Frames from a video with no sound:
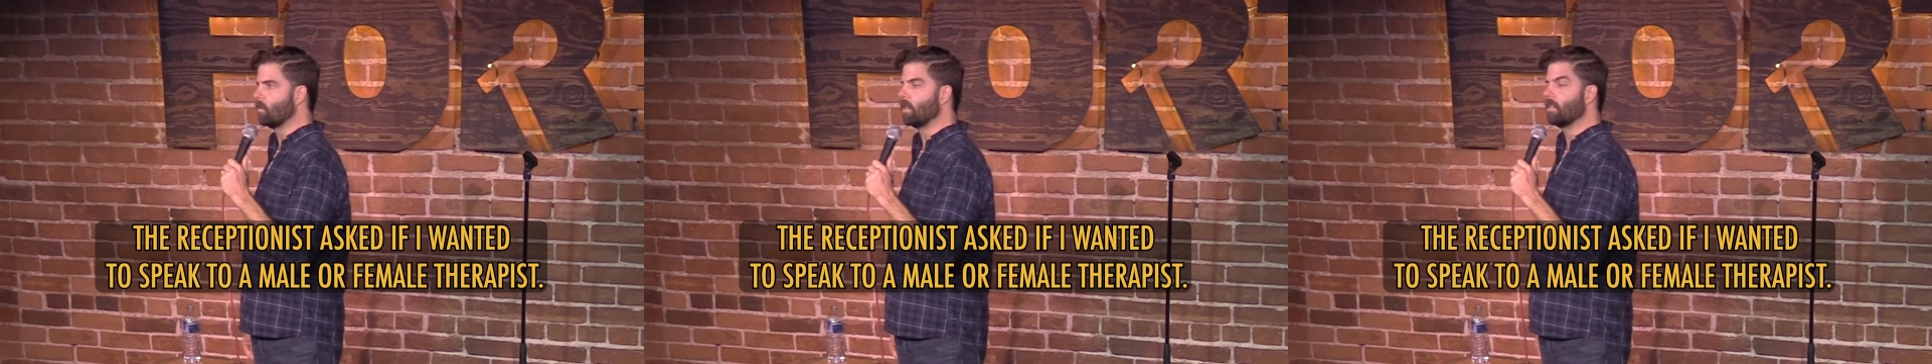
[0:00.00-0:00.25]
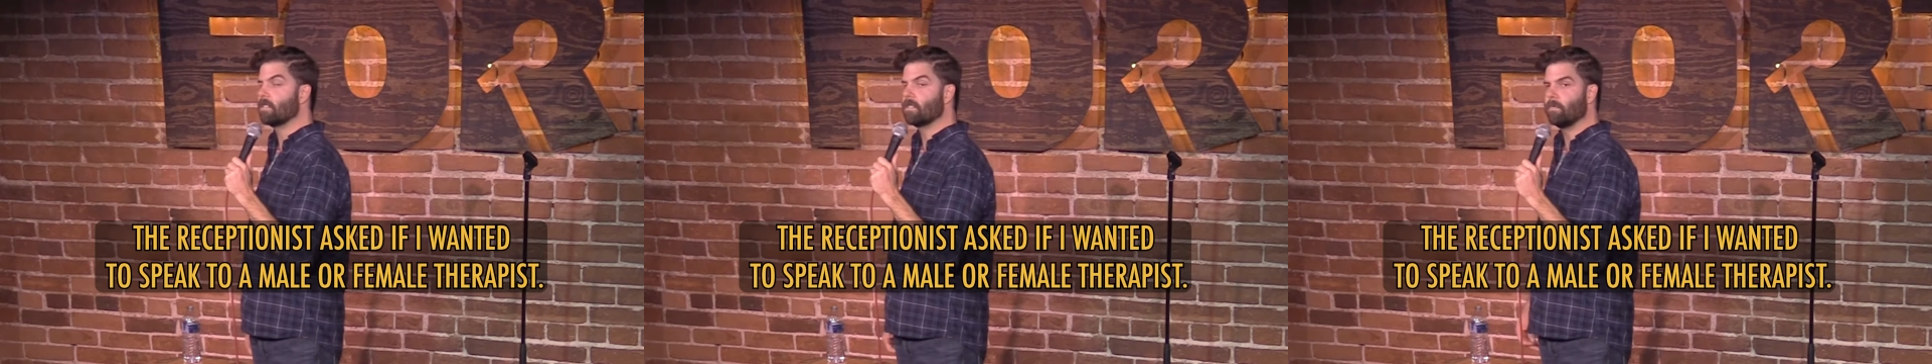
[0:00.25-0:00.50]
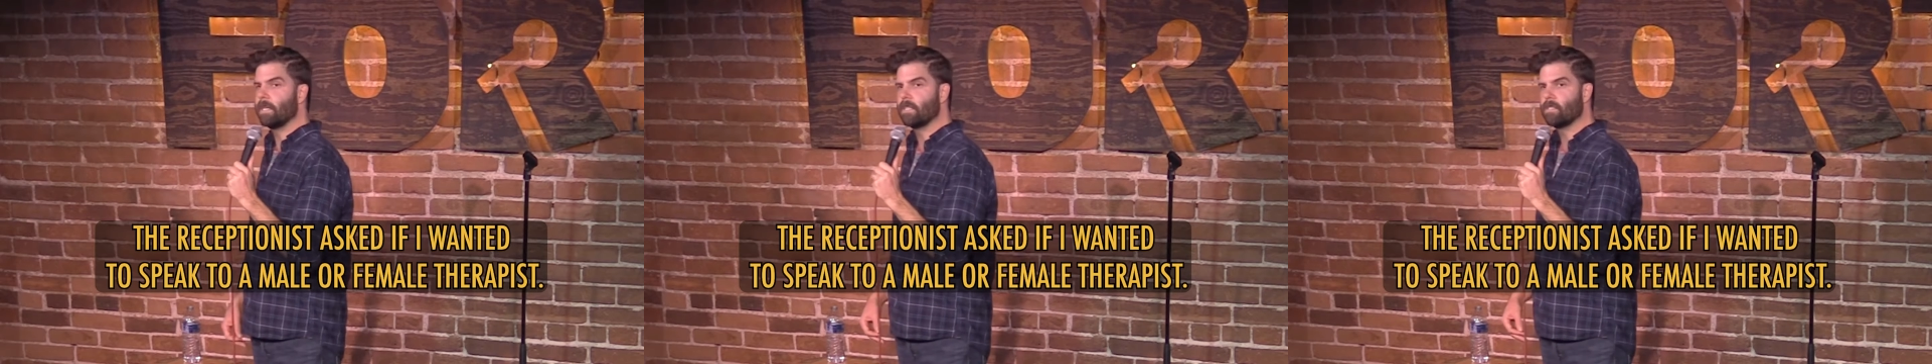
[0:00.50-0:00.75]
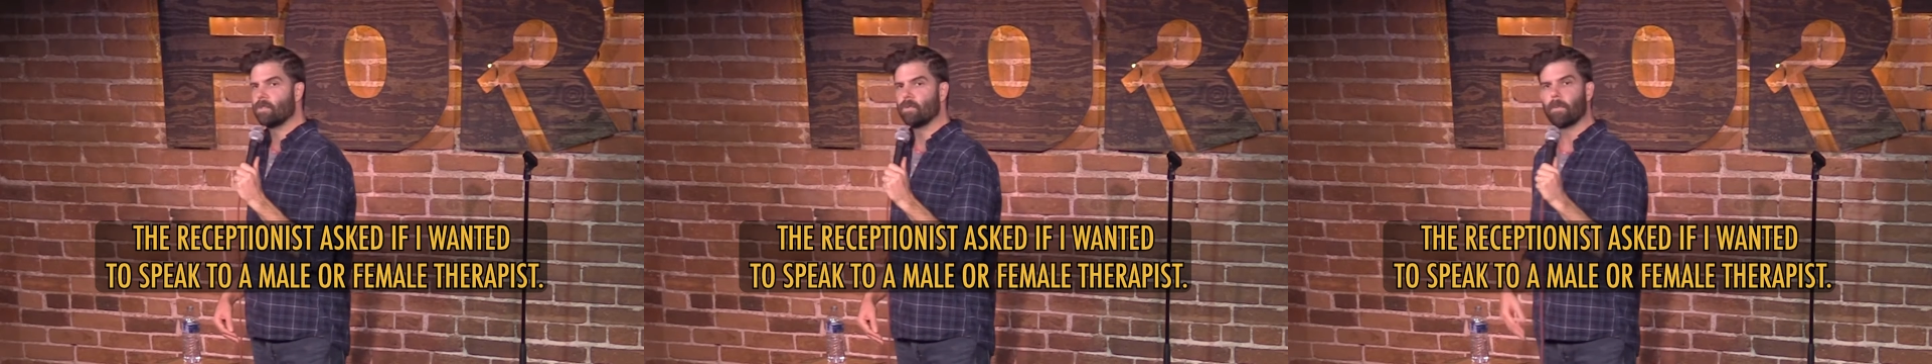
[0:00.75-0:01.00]
wanted to
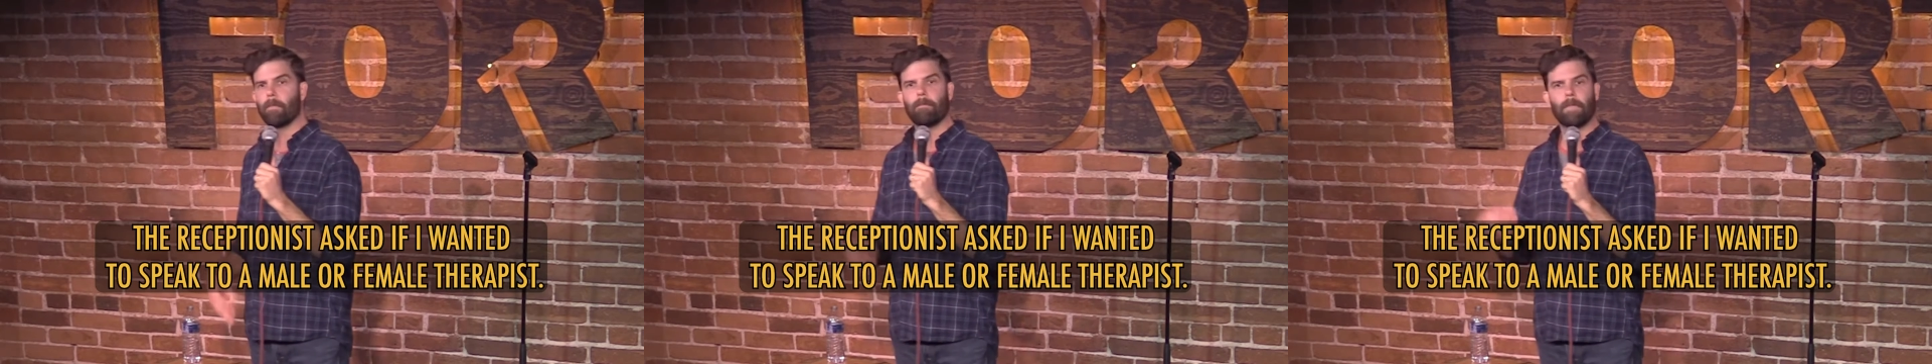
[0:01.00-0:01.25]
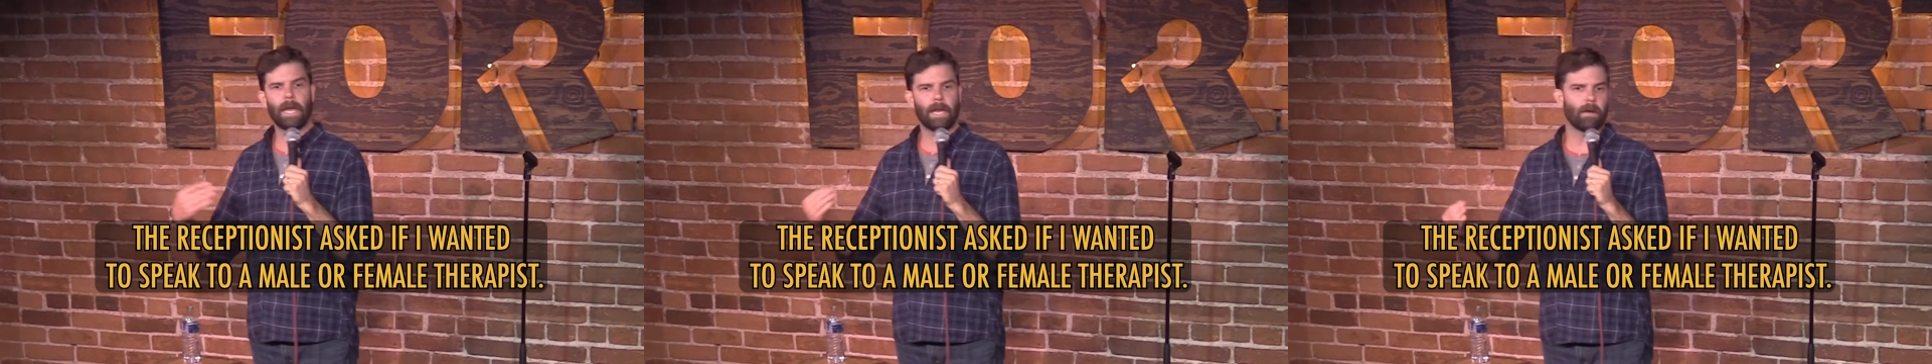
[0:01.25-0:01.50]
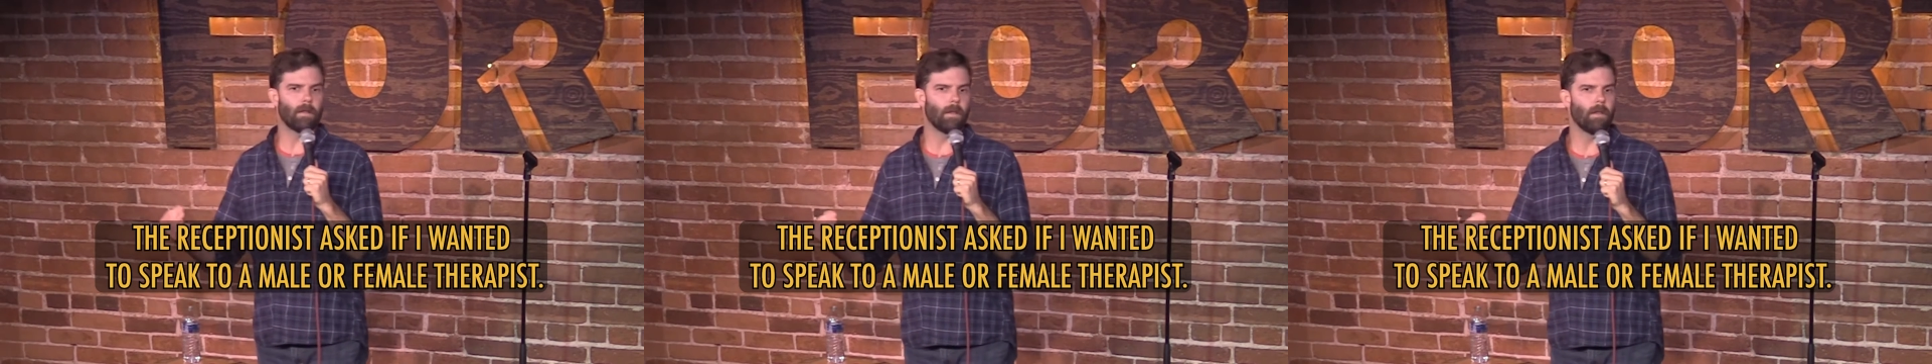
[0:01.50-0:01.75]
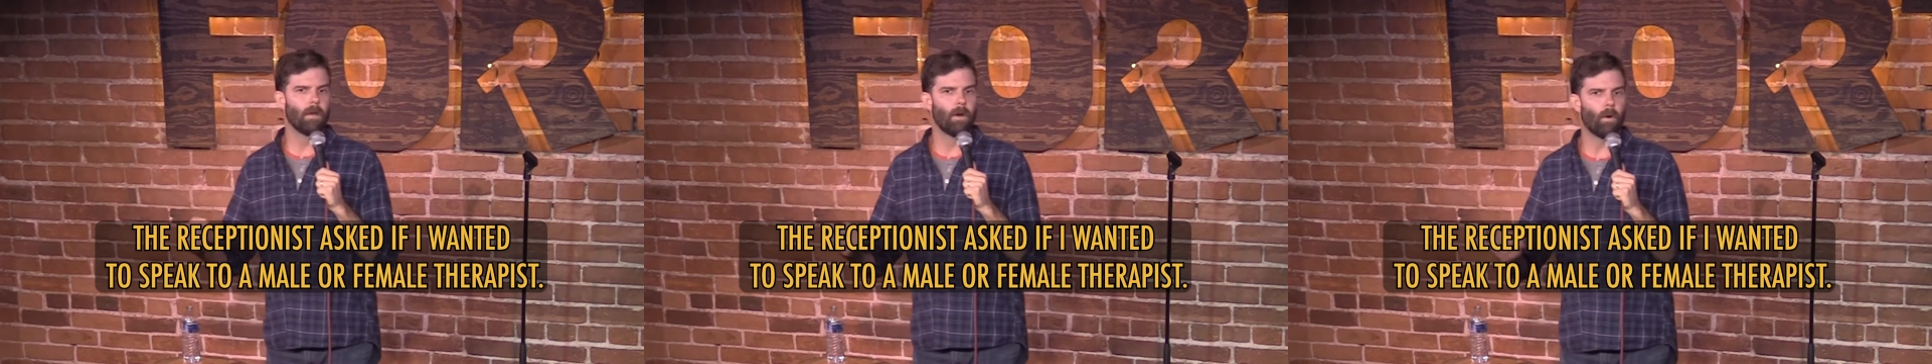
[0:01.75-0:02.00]
speak to a male